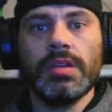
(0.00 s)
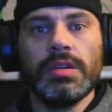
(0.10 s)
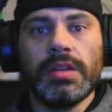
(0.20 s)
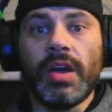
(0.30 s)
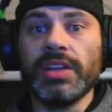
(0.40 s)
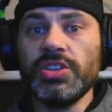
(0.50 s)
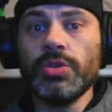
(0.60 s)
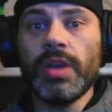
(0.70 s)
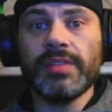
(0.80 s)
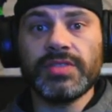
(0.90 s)
Now I do
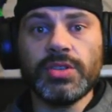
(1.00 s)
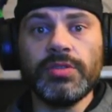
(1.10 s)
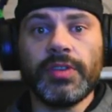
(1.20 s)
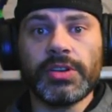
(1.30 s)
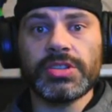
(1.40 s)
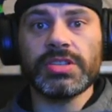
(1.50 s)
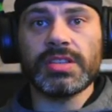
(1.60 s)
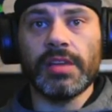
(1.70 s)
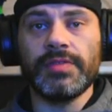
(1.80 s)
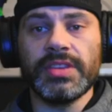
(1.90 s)
have two versions
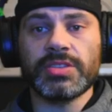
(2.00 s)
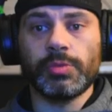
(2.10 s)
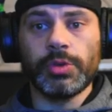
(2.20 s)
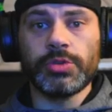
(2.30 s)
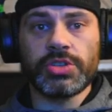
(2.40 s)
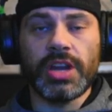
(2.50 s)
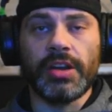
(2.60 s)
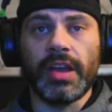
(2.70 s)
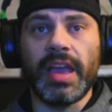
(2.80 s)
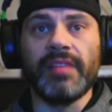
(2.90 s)
of this route
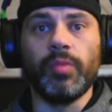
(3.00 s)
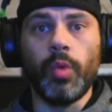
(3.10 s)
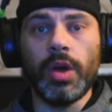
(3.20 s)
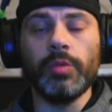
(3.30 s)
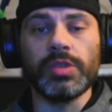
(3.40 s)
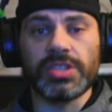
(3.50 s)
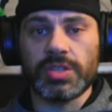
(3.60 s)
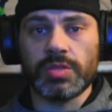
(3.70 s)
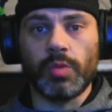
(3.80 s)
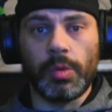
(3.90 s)
shared. I have one, which
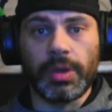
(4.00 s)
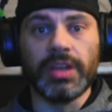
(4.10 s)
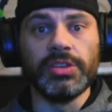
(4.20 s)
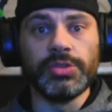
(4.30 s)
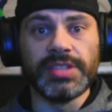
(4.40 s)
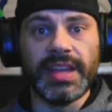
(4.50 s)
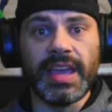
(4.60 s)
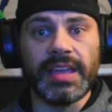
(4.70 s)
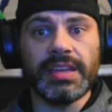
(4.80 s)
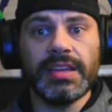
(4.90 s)
is what we're going to do
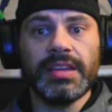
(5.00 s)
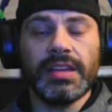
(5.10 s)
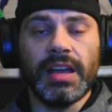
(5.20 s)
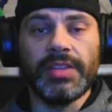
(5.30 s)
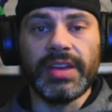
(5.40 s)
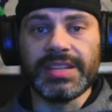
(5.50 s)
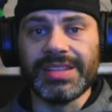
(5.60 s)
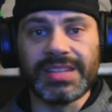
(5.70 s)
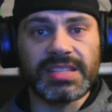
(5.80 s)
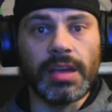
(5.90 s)
today. That is in
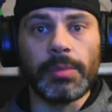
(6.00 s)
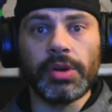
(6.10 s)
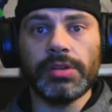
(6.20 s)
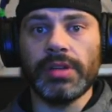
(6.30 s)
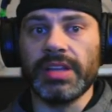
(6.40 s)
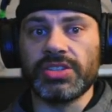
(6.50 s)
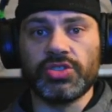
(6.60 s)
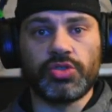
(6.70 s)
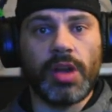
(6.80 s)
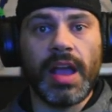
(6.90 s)
the summer. It's
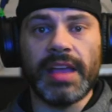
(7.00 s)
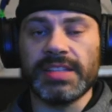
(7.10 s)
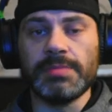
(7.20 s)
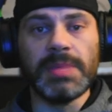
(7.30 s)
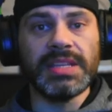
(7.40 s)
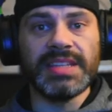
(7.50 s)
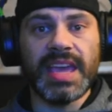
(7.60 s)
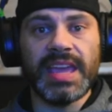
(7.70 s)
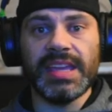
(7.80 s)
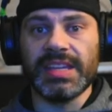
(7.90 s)
dry, it's
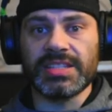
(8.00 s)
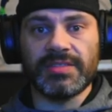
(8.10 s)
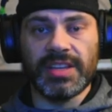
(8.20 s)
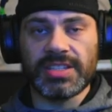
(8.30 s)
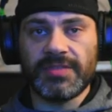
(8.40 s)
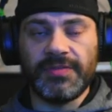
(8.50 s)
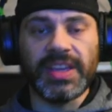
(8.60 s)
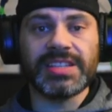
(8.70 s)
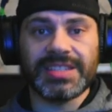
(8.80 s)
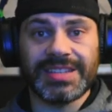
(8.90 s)
midday, it's
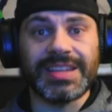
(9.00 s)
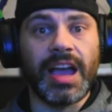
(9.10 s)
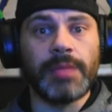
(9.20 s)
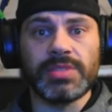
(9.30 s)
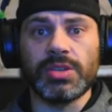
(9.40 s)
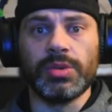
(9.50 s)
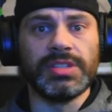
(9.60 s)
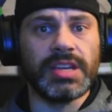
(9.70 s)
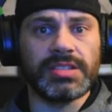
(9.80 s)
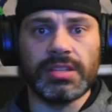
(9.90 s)
fixed time, so
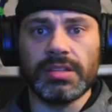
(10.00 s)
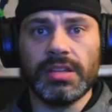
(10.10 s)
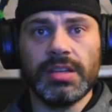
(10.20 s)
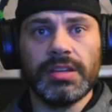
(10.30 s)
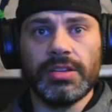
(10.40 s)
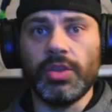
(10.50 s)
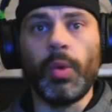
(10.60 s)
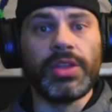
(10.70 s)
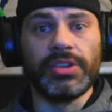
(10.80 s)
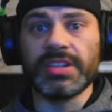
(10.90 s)
the
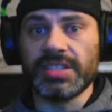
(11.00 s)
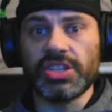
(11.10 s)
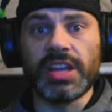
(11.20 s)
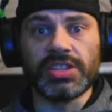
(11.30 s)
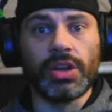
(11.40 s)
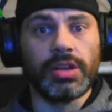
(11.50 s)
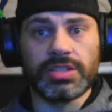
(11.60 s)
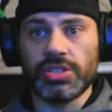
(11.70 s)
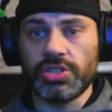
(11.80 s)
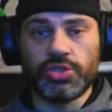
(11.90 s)
weather doesn't change at all,
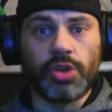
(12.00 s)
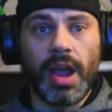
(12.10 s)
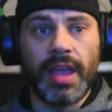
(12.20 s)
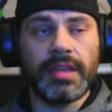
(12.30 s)
it's just dry.